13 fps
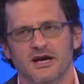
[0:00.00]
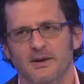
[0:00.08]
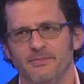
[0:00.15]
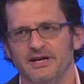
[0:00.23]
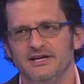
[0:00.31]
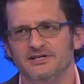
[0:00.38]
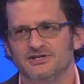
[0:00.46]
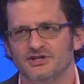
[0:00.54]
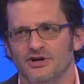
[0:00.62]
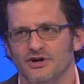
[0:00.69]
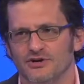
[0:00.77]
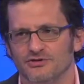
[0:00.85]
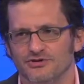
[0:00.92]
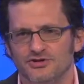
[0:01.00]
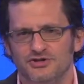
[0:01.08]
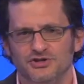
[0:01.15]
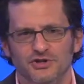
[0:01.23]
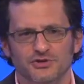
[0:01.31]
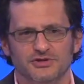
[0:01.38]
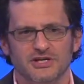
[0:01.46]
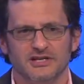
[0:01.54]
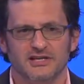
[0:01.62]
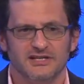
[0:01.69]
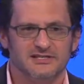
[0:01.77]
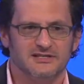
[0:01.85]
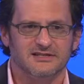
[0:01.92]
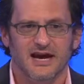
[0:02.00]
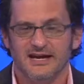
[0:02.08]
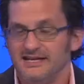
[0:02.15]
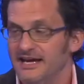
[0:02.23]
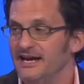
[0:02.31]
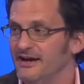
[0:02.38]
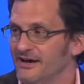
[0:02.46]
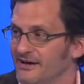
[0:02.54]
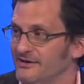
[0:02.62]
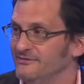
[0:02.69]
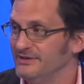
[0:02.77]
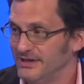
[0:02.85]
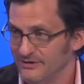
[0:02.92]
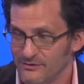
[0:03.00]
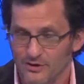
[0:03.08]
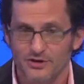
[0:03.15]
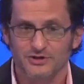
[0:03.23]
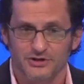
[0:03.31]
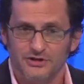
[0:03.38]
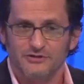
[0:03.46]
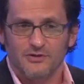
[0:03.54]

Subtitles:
Companies are using this idea of inversion,